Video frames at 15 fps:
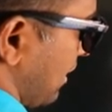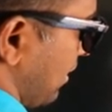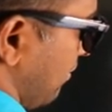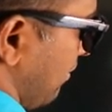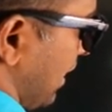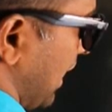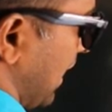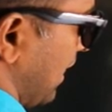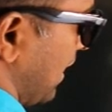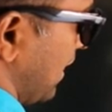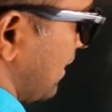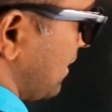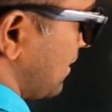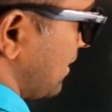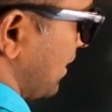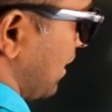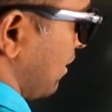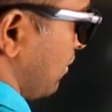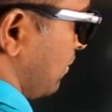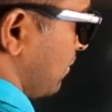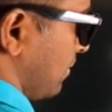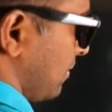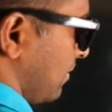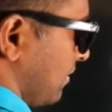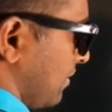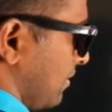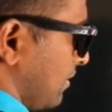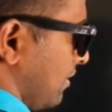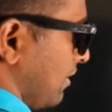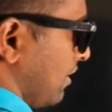we get 0.
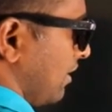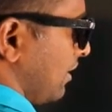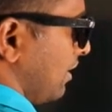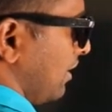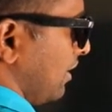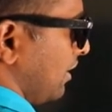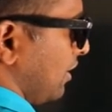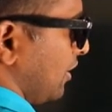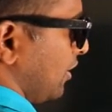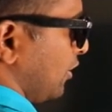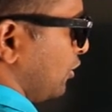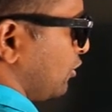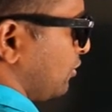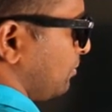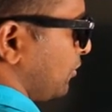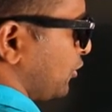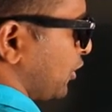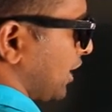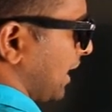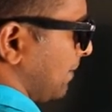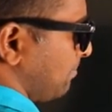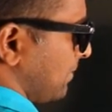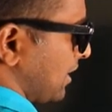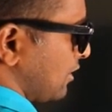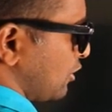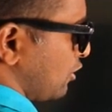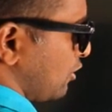No more numbers